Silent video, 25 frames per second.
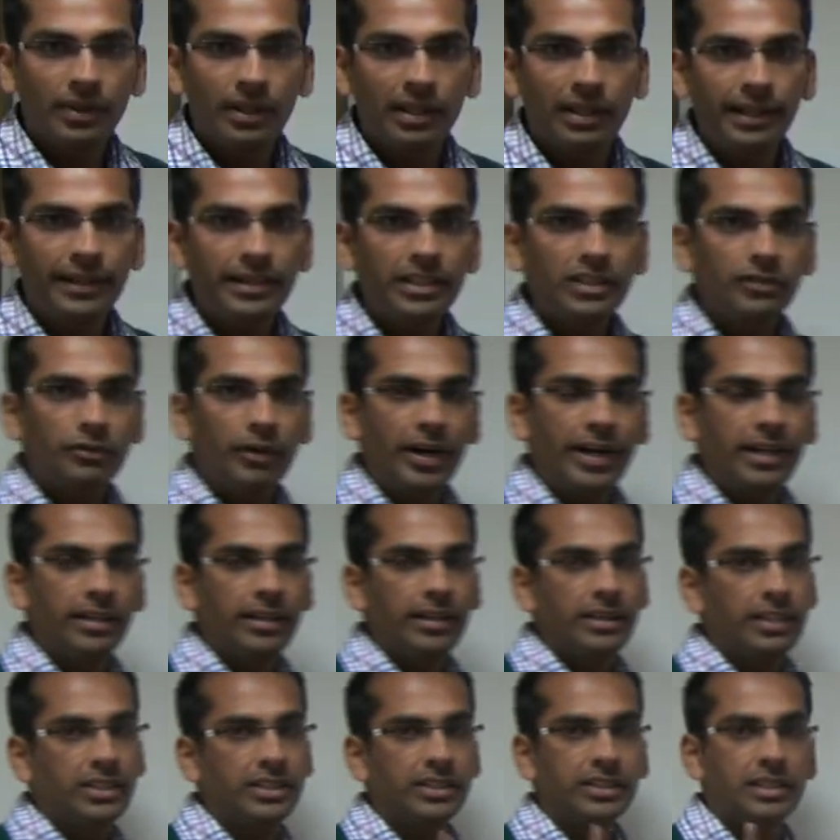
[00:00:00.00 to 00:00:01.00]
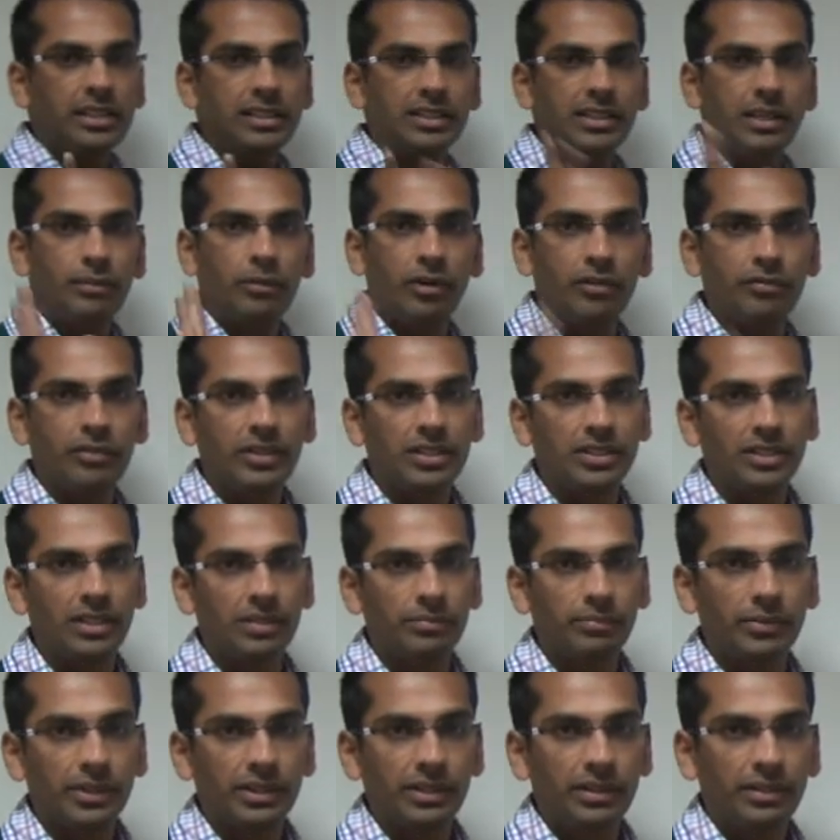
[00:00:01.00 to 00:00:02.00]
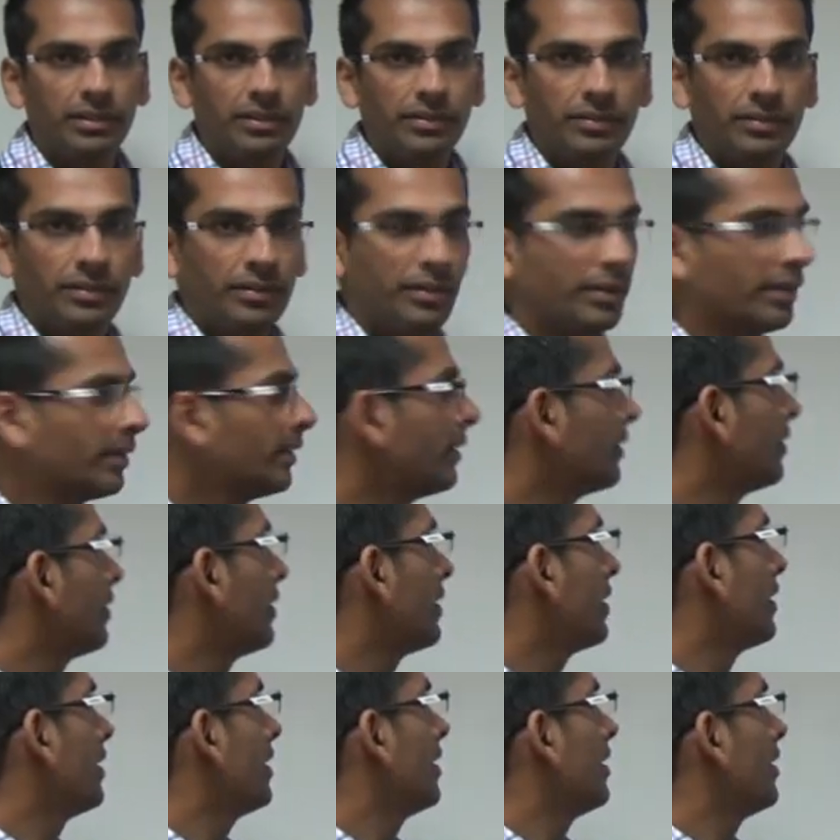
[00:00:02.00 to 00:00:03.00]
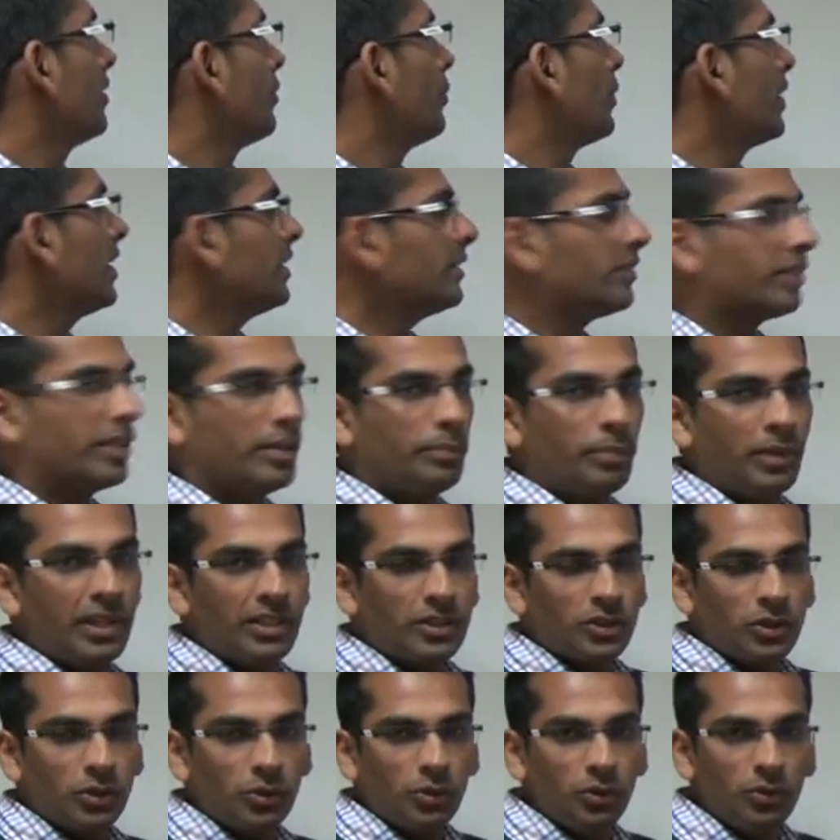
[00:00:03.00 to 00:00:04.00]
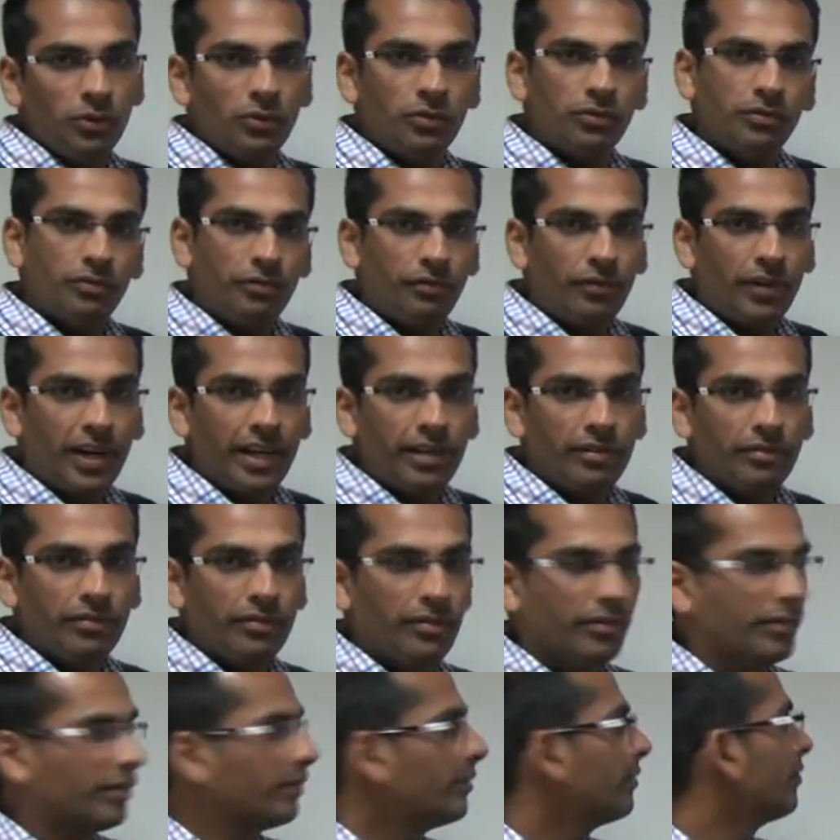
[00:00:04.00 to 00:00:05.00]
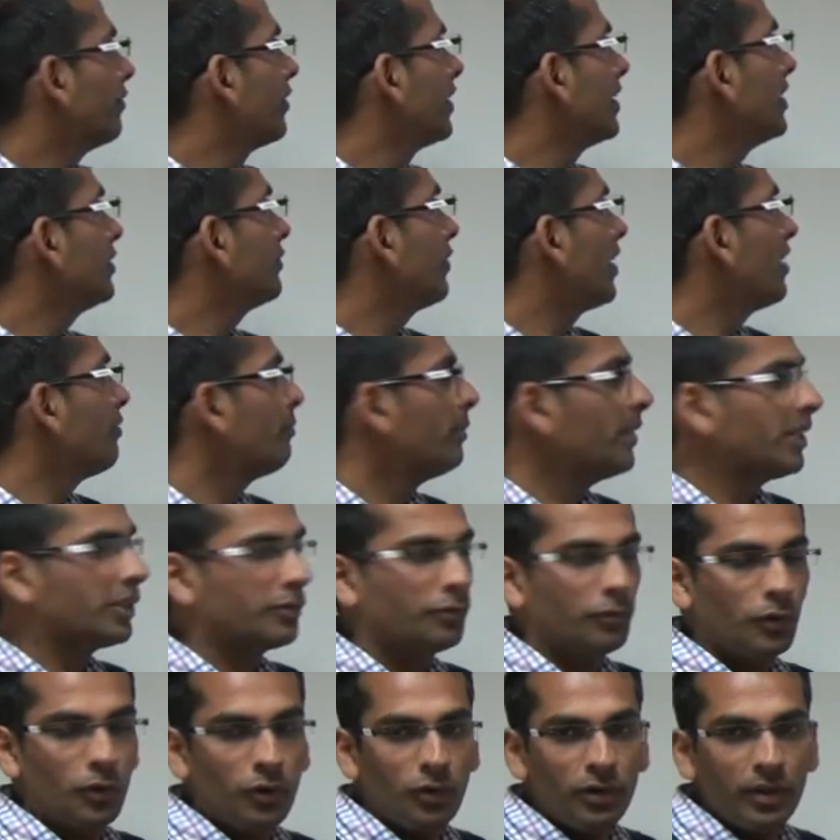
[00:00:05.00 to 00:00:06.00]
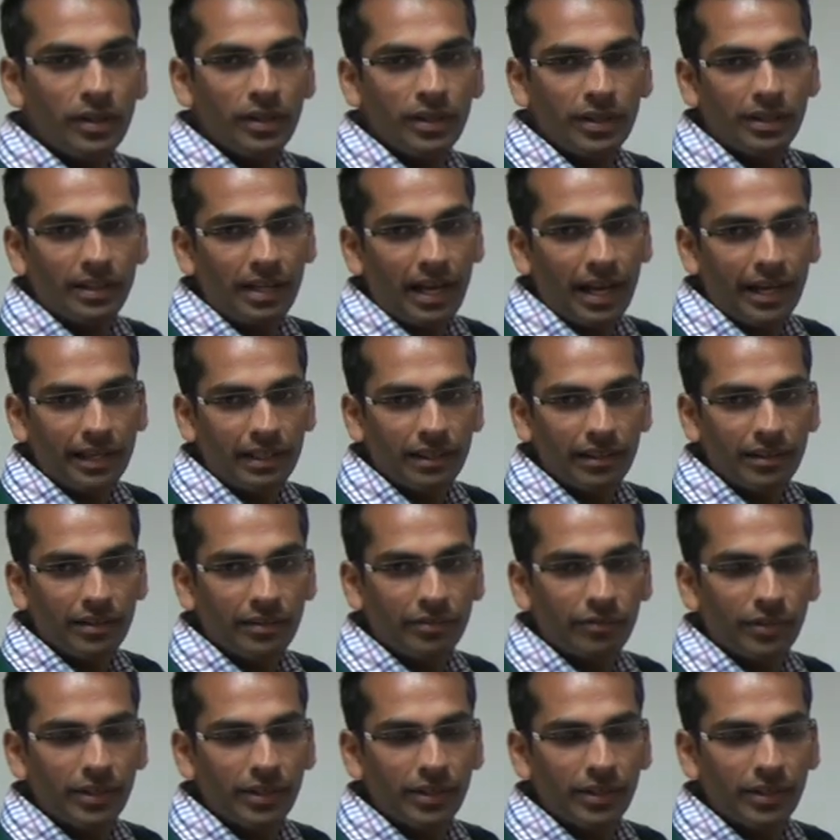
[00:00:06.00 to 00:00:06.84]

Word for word: Let us find the digital sum of this number. What is 3 plus 2? 5. What is 5 plus 4? 9.